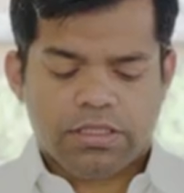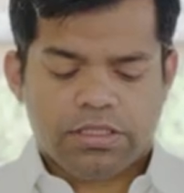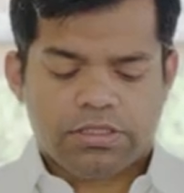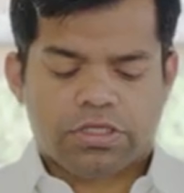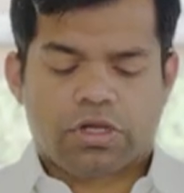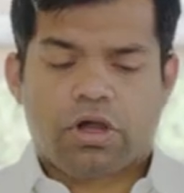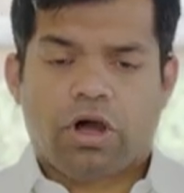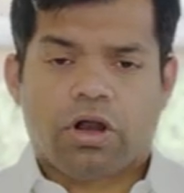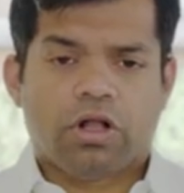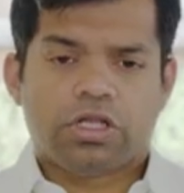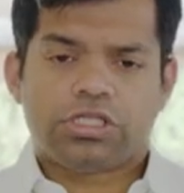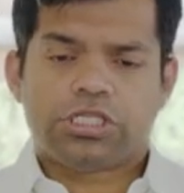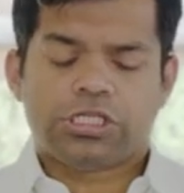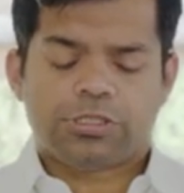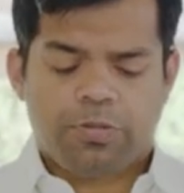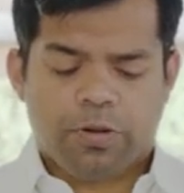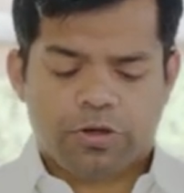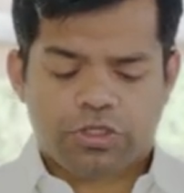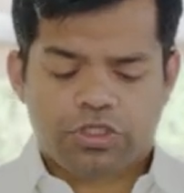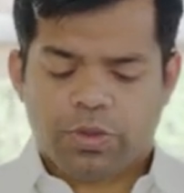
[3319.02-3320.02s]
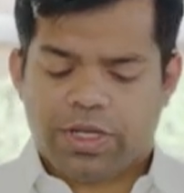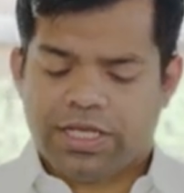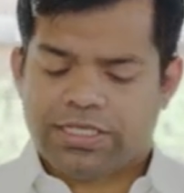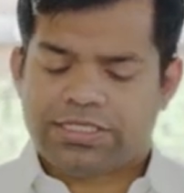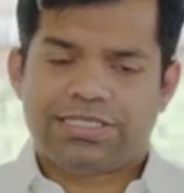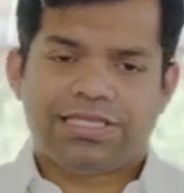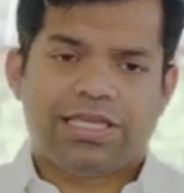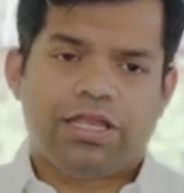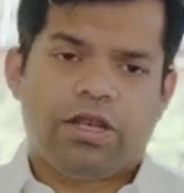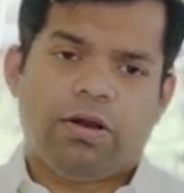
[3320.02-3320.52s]
So God also spoke to
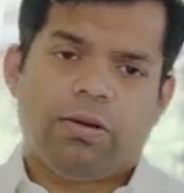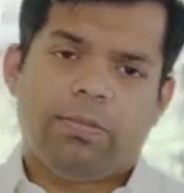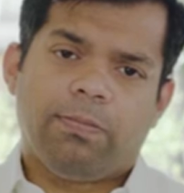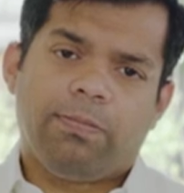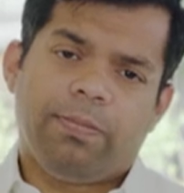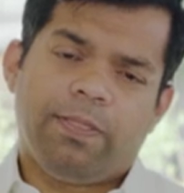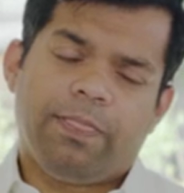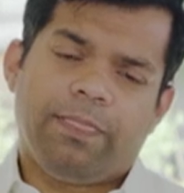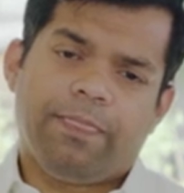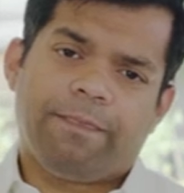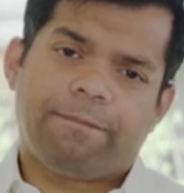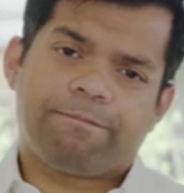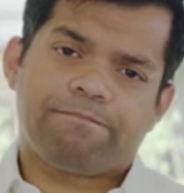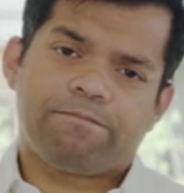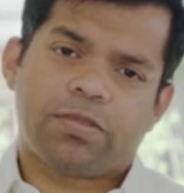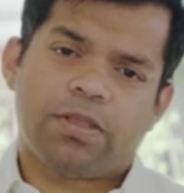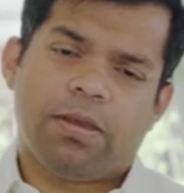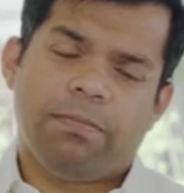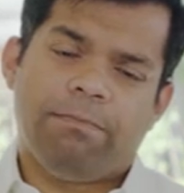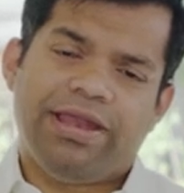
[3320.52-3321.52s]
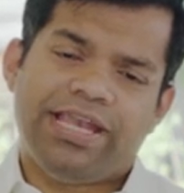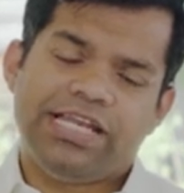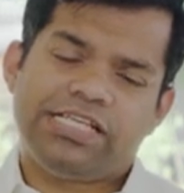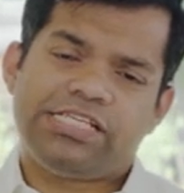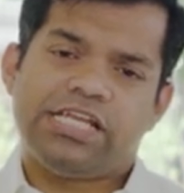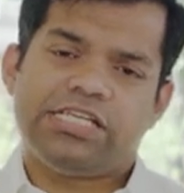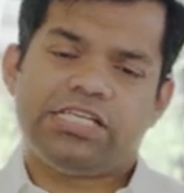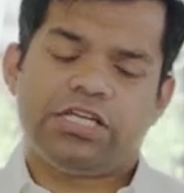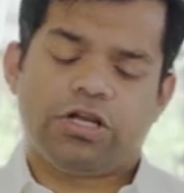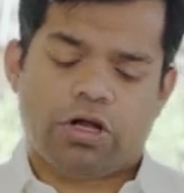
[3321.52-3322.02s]
us, you know,
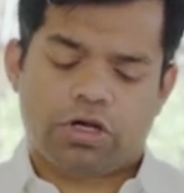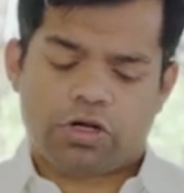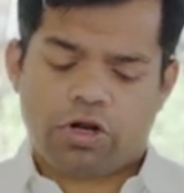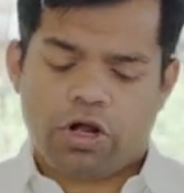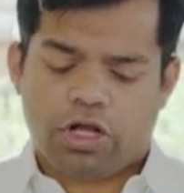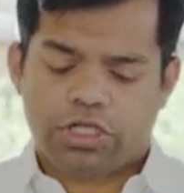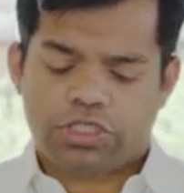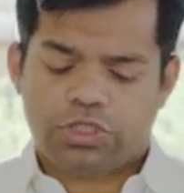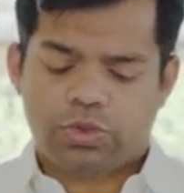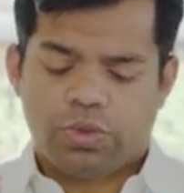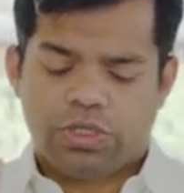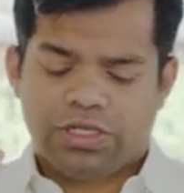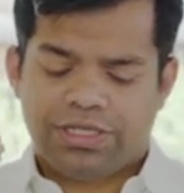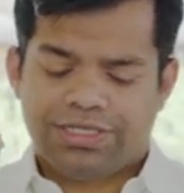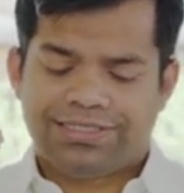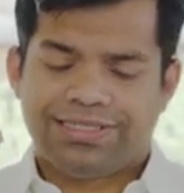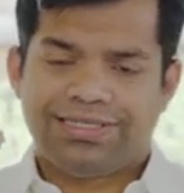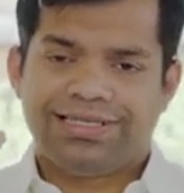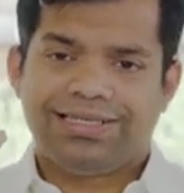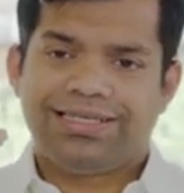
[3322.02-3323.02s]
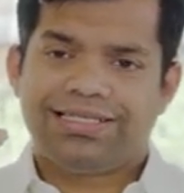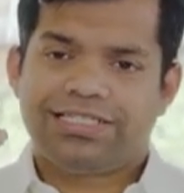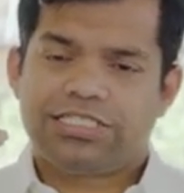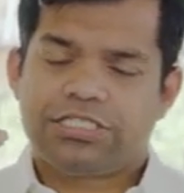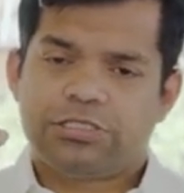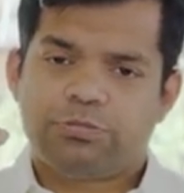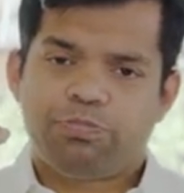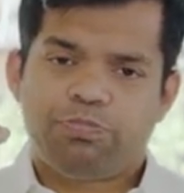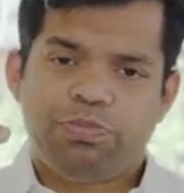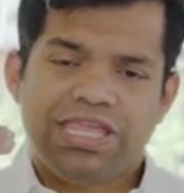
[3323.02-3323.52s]
meditating on God's word,
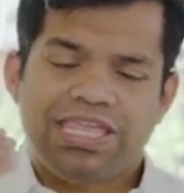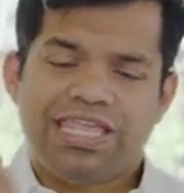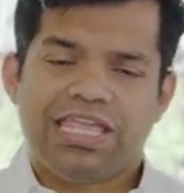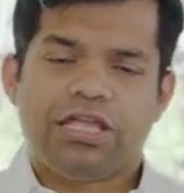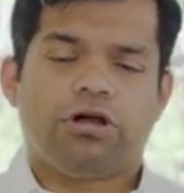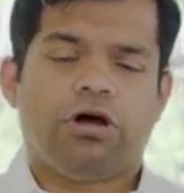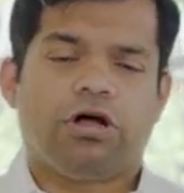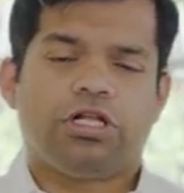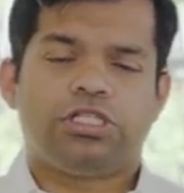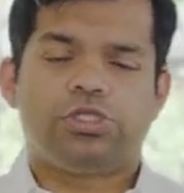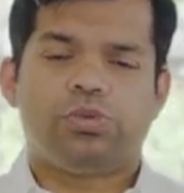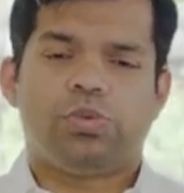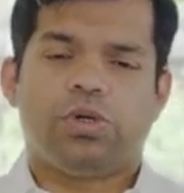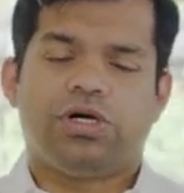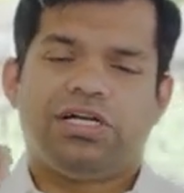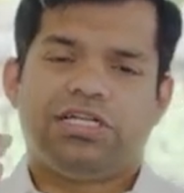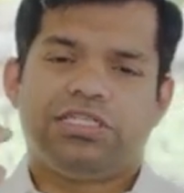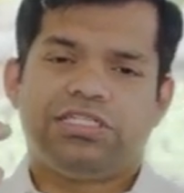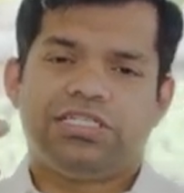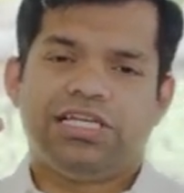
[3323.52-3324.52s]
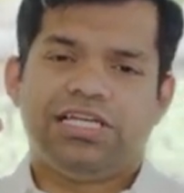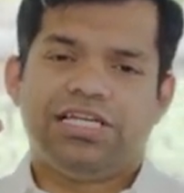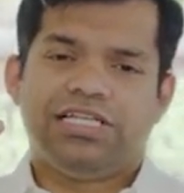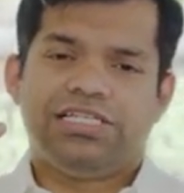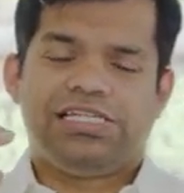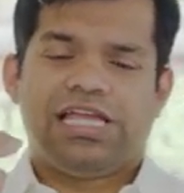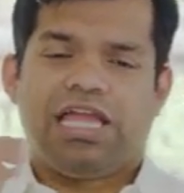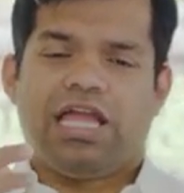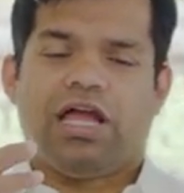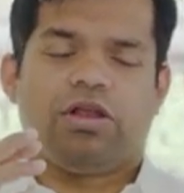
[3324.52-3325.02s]
speaking God's word
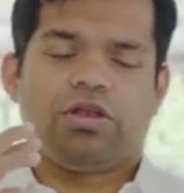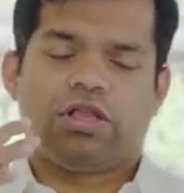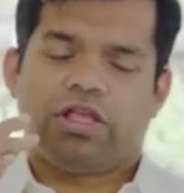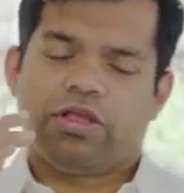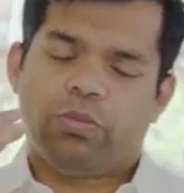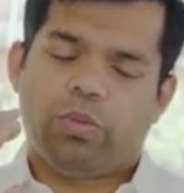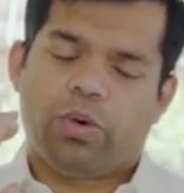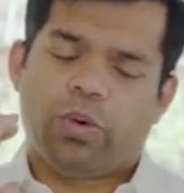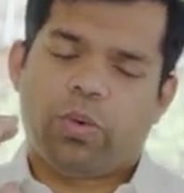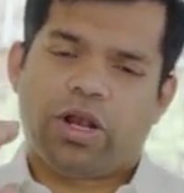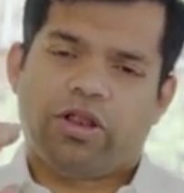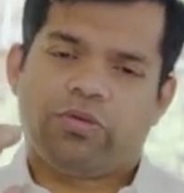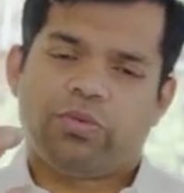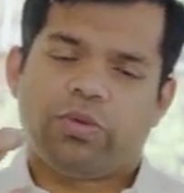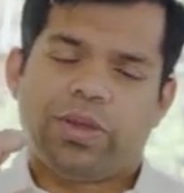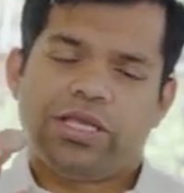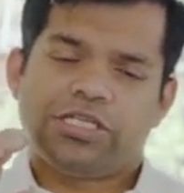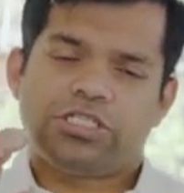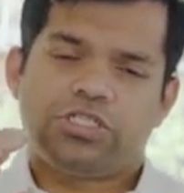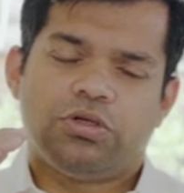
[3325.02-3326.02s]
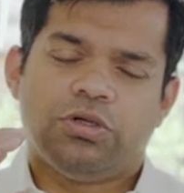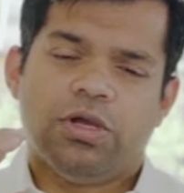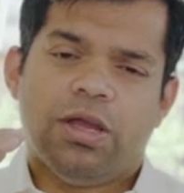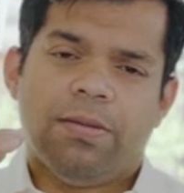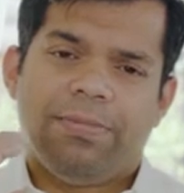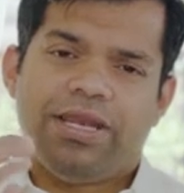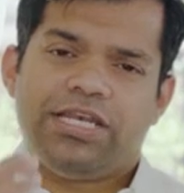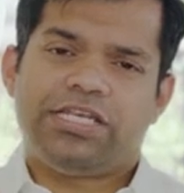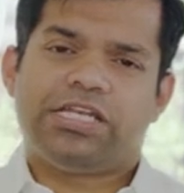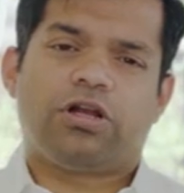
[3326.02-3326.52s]
day out. One of the ways to
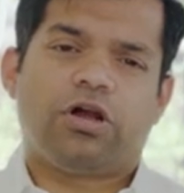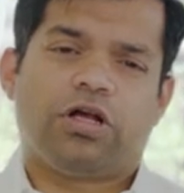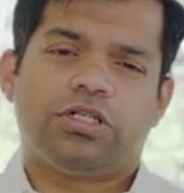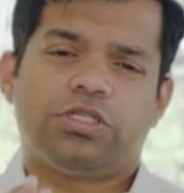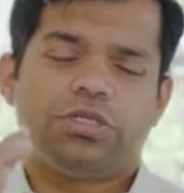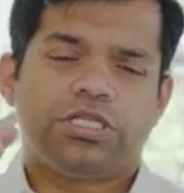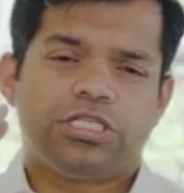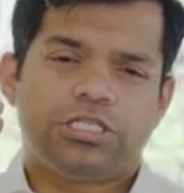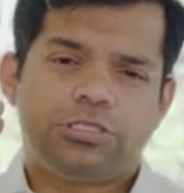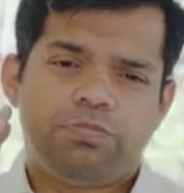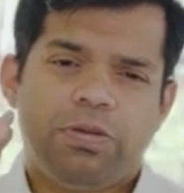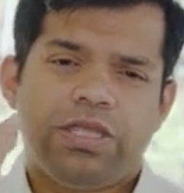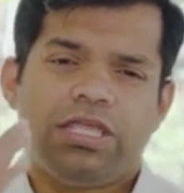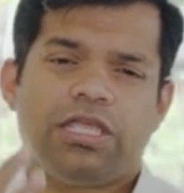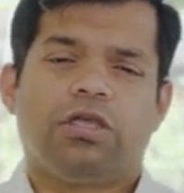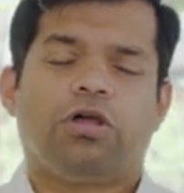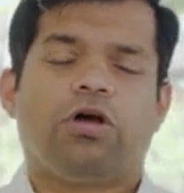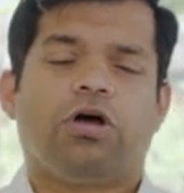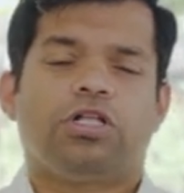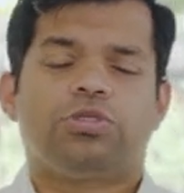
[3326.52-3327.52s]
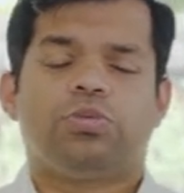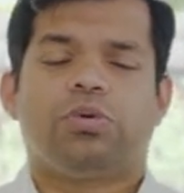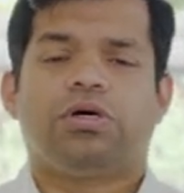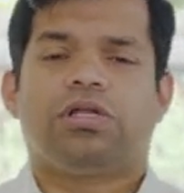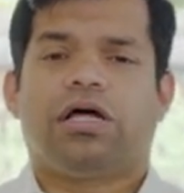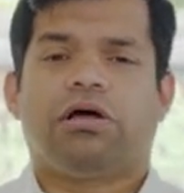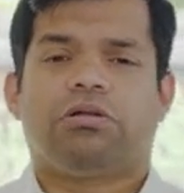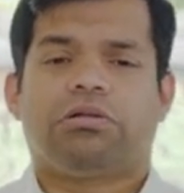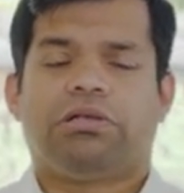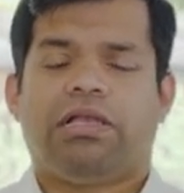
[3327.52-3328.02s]
meditate God's word is speaking God's word
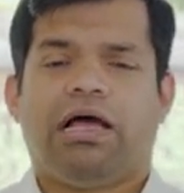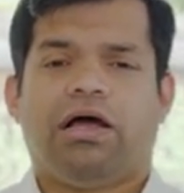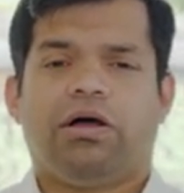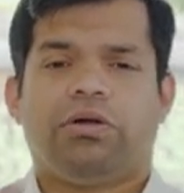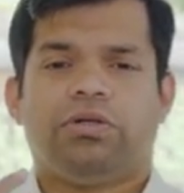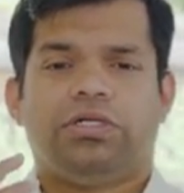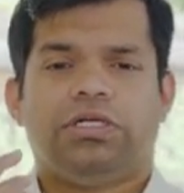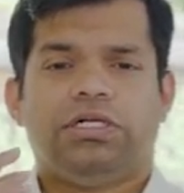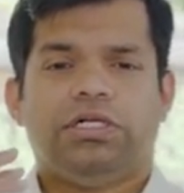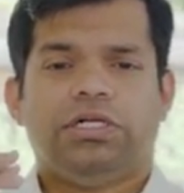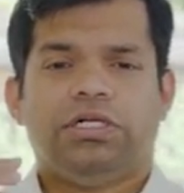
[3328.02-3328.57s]
out loud.